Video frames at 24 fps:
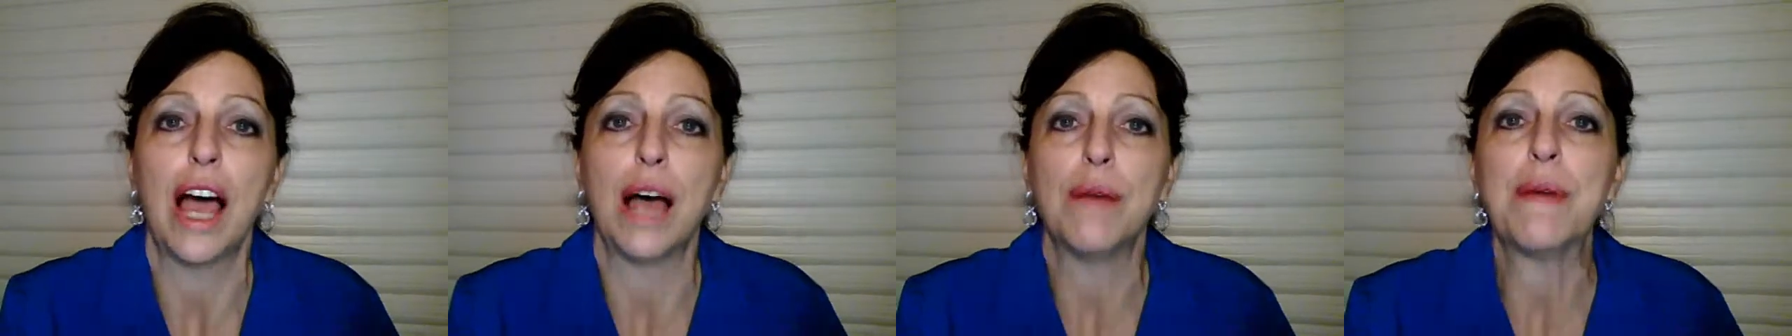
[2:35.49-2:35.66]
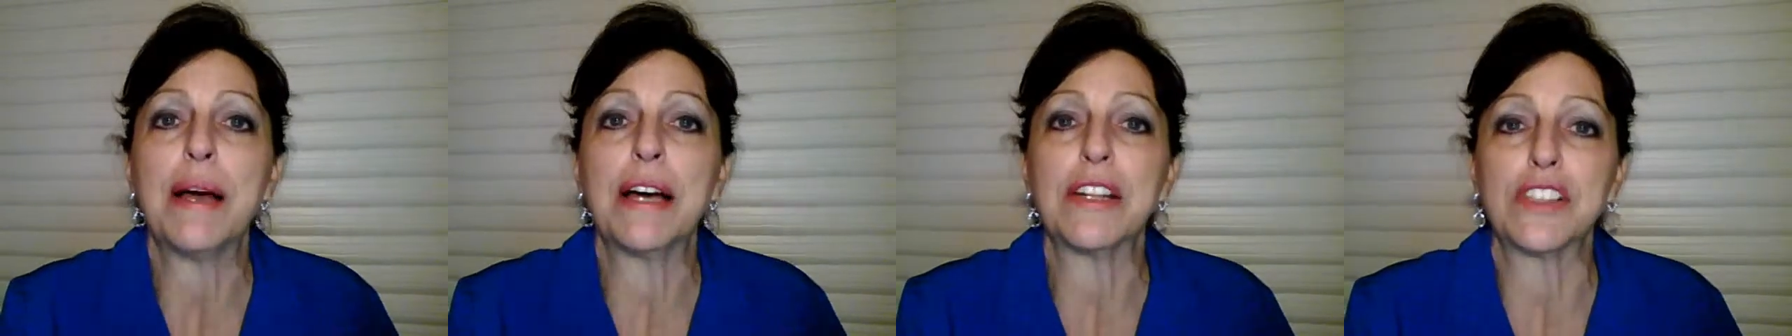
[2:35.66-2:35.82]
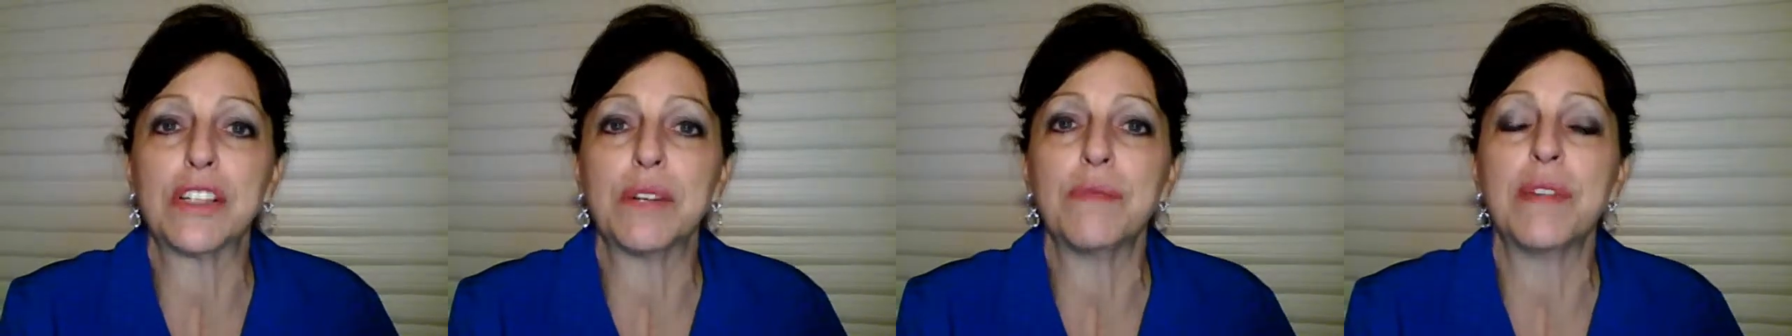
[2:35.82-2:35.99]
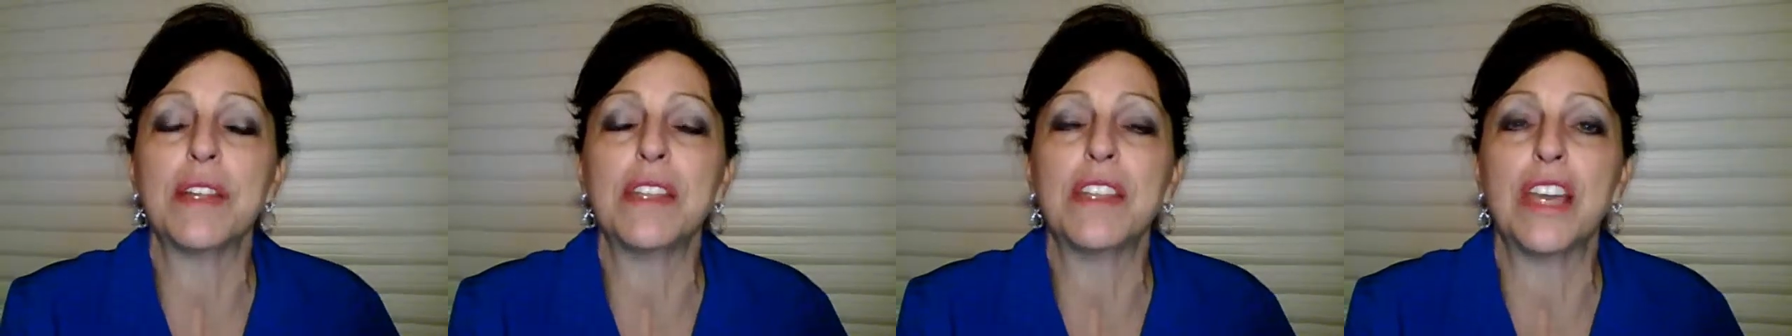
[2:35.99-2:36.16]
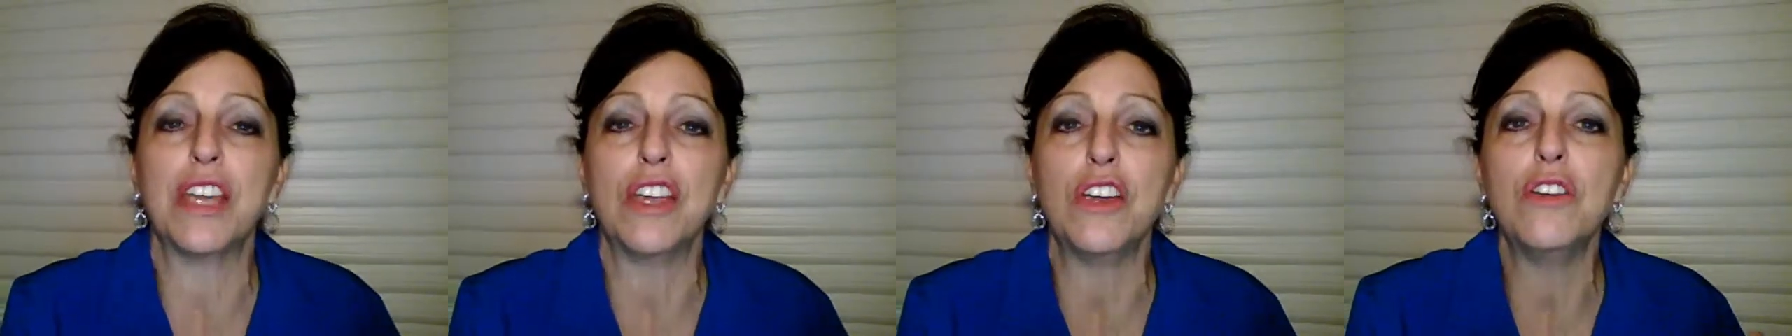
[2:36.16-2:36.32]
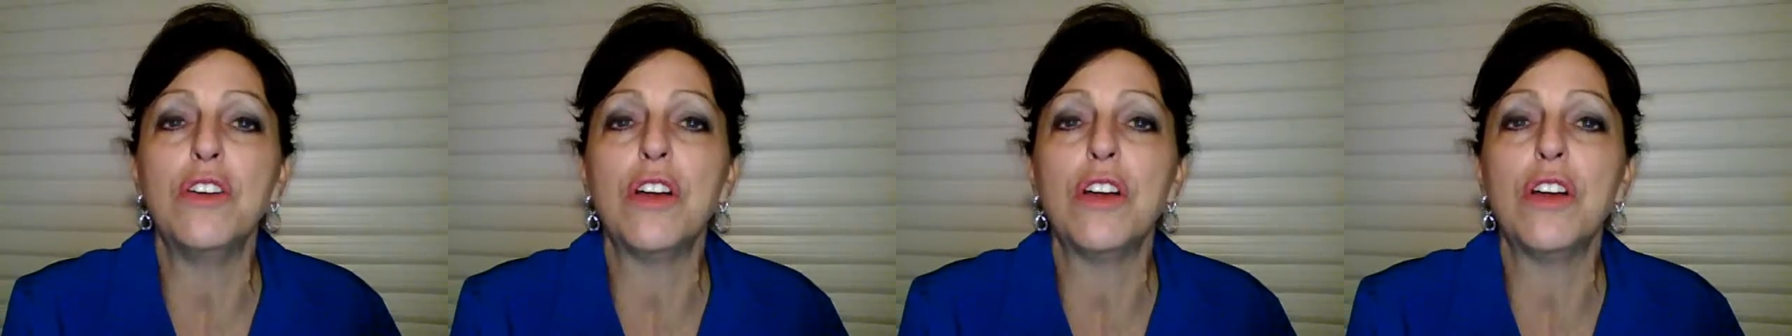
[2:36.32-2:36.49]
about something
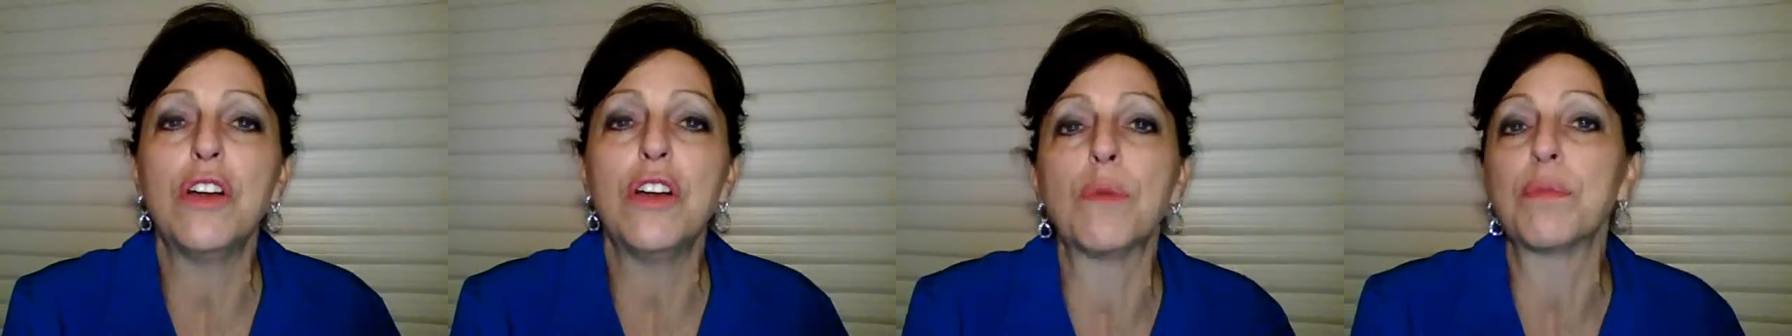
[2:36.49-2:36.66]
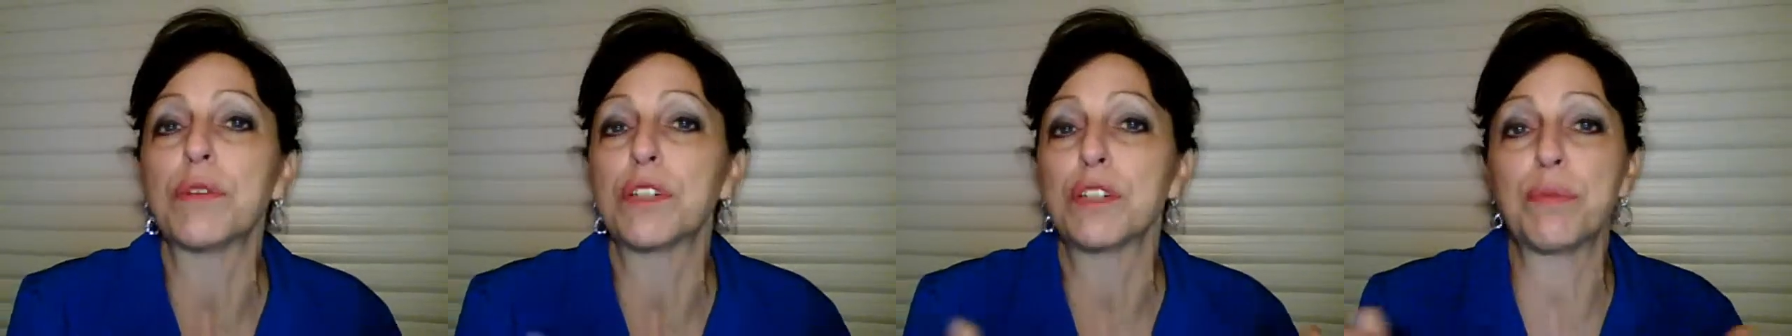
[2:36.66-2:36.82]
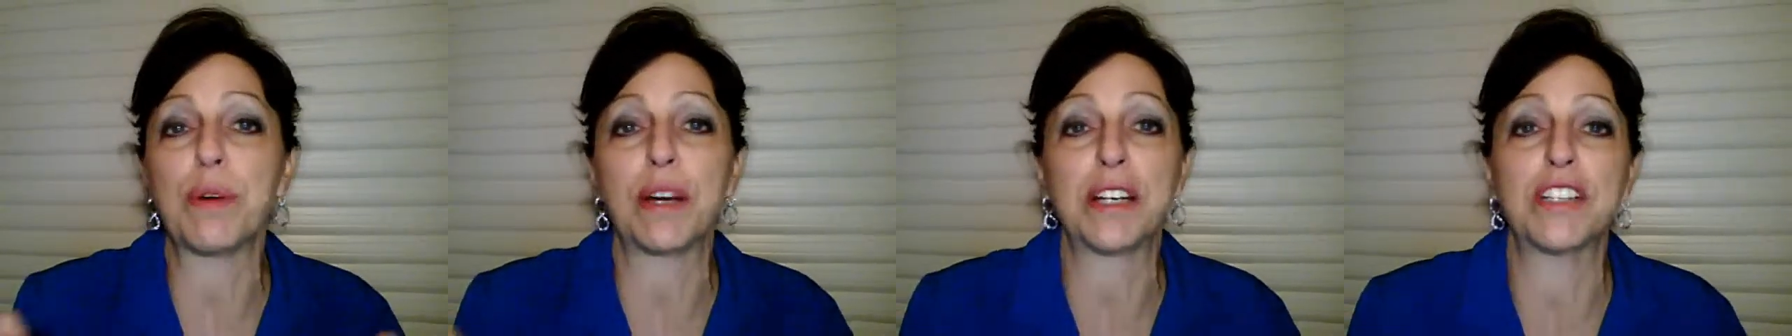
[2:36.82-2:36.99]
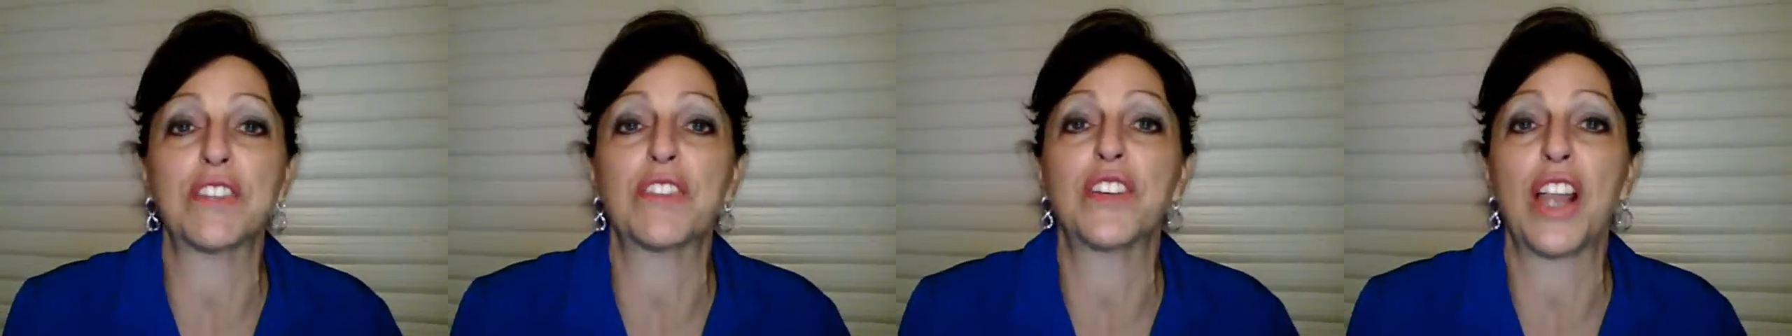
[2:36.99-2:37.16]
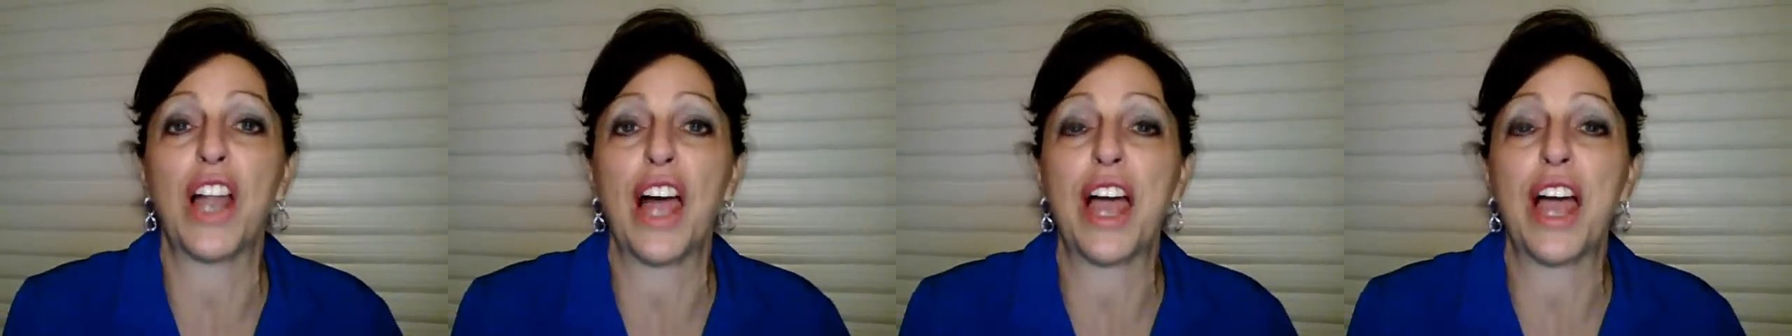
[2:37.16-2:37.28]
that a prospective